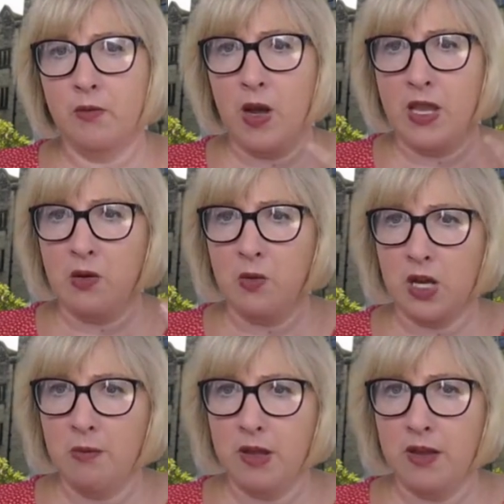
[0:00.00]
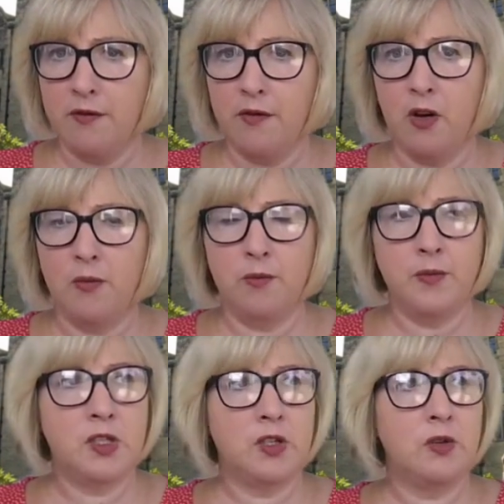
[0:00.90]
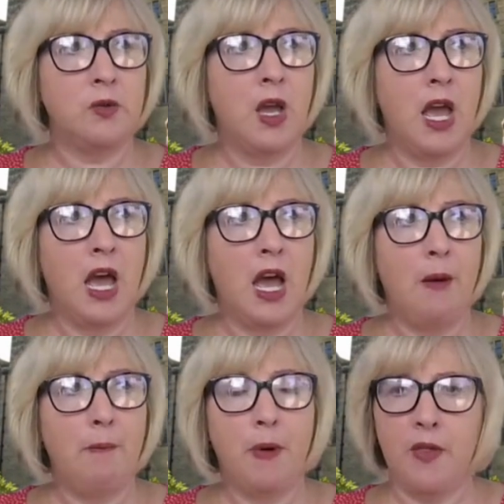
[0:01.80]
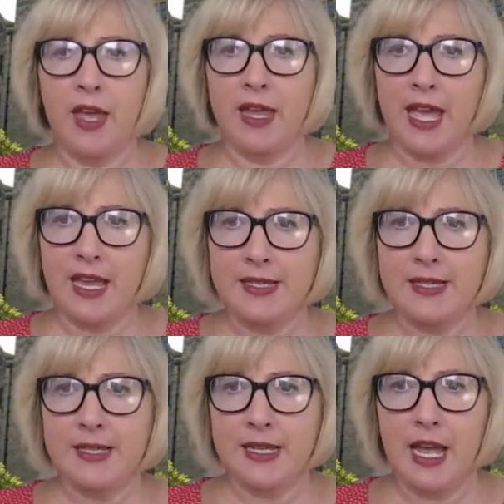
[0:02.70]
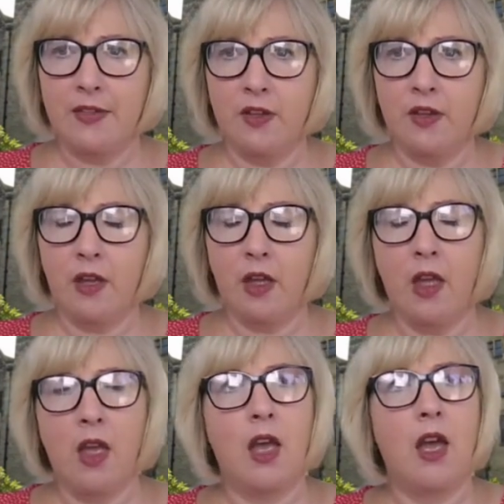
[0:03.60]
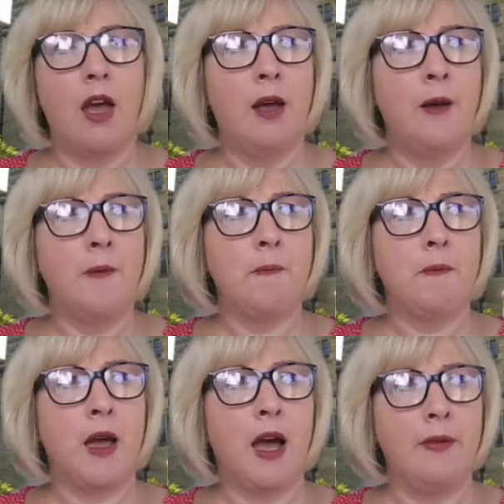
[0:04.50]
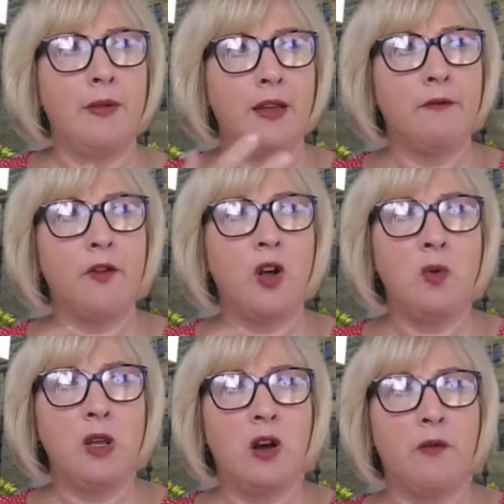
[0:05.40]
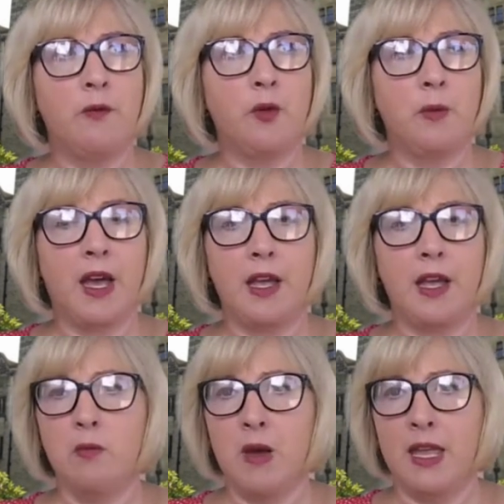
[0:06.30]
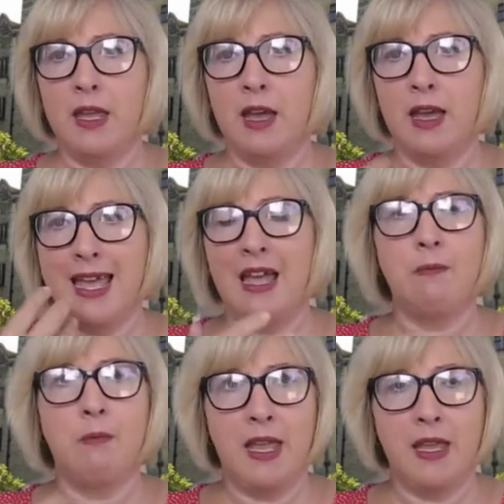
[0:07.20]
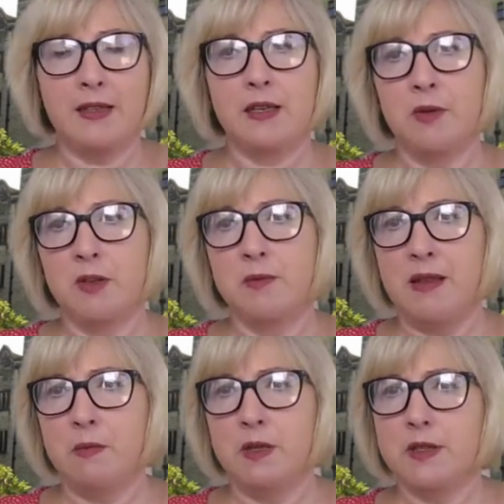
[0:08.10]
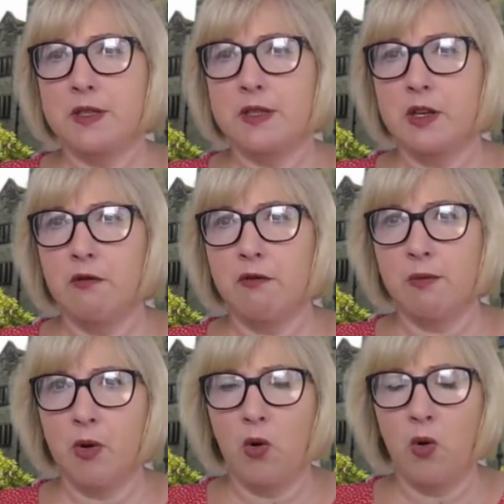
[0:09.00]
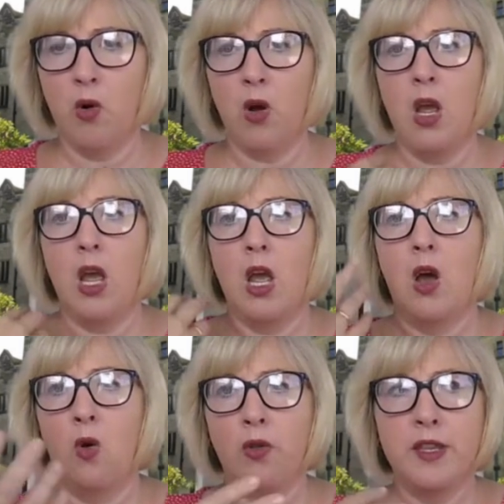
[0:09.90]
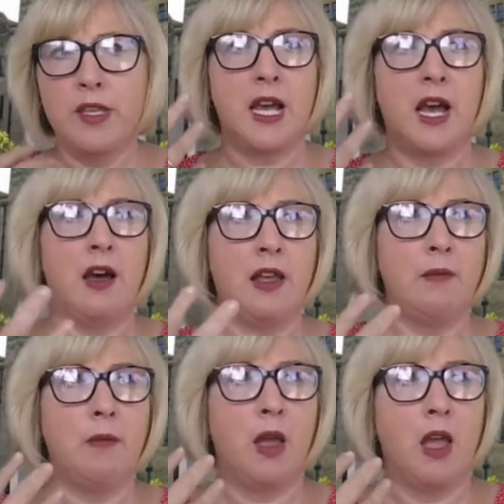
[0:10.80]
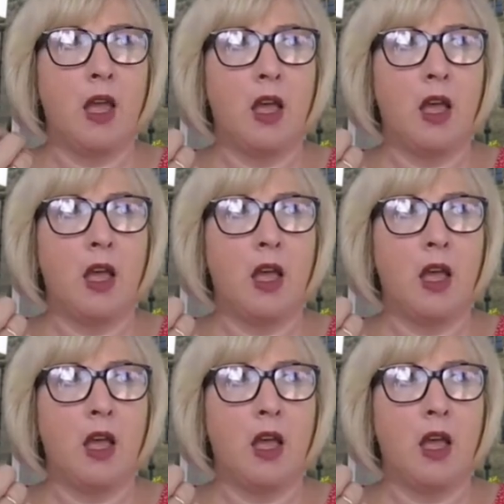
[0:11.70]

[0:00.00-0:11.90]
where you were coming from, to put their case together, and then following on from that you may again make some amendments to your report, all the time